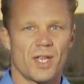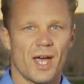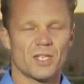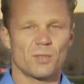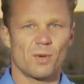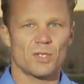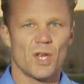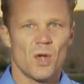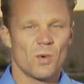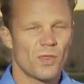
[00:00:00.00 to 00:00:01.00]
to
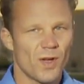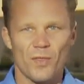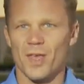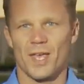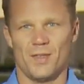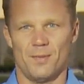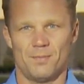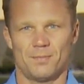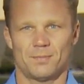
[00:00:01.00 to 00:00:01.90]
customers with nothing in them.